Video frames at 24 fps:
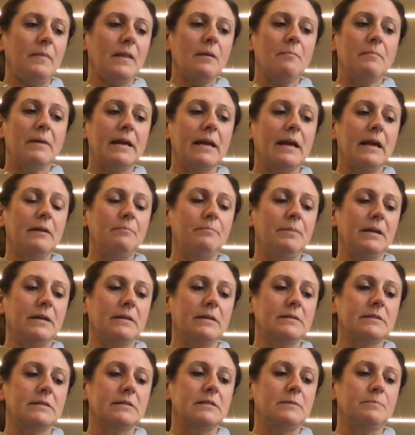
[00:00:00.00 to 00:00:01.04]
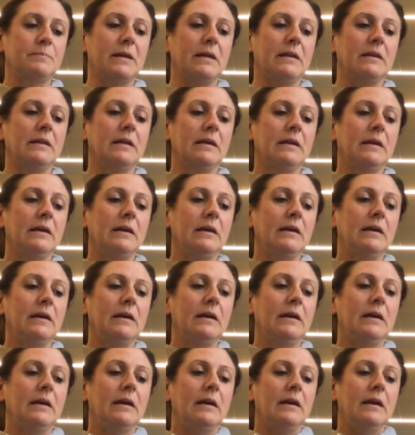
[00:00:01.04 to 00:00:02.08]
My head begins to spin,
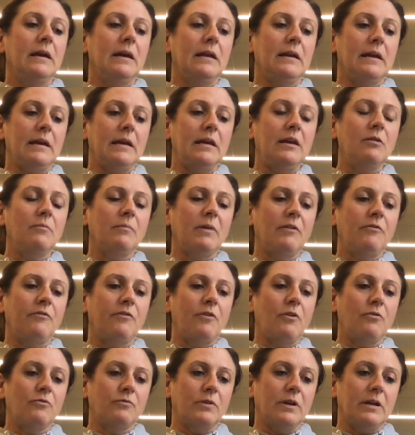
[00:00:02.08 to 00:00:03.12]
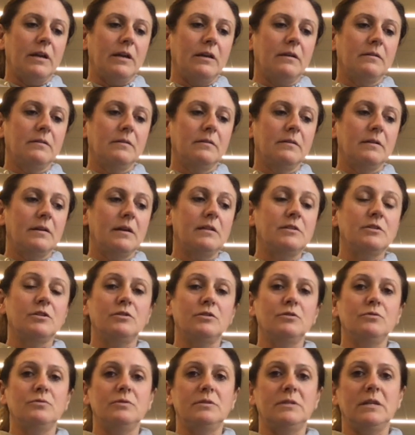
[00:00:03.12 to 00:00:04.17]
and I hear my phone ringing. It's
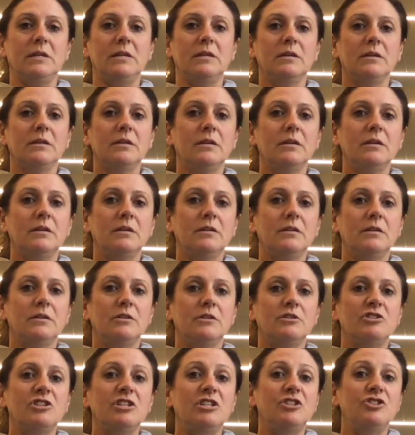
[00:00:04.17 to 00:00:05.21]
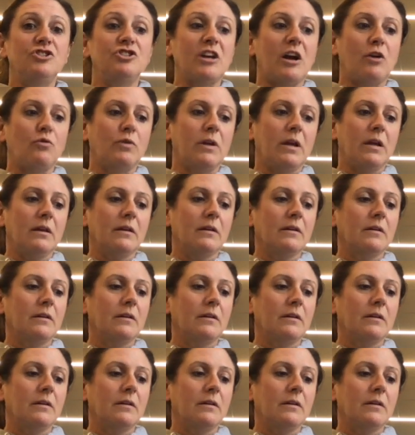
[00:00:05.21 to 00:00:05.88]
Lucy. She's shouting.